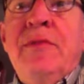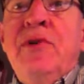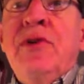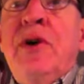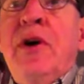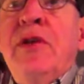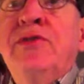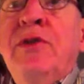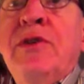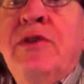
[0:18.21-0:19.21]
a book called
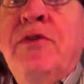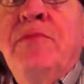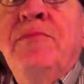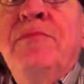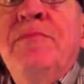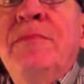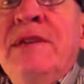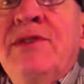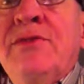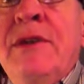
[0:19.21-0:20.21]
Door to Door
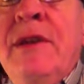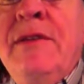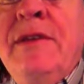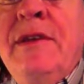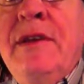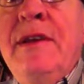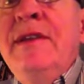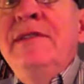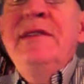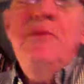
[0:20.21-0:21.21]
Ministry, The
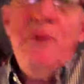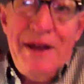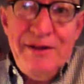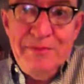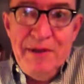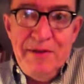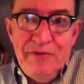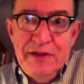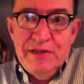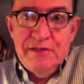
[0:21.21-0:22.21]
Easy Way to Make
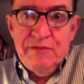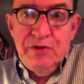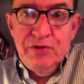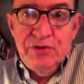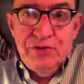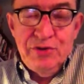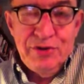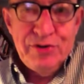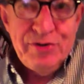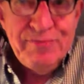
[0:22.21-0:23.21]
Friends for Your
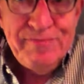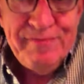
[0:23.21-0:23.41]
Church.